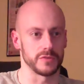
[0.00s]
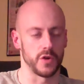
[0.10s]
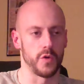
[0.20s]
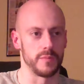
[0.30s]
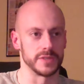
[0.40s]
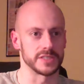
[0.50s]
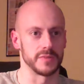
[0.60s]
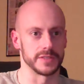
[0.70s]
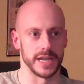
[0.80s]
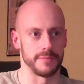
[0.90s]
equipment
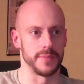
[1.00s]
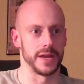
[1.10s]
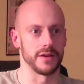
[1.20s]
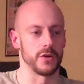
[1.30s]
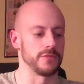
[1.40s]
smells like beer.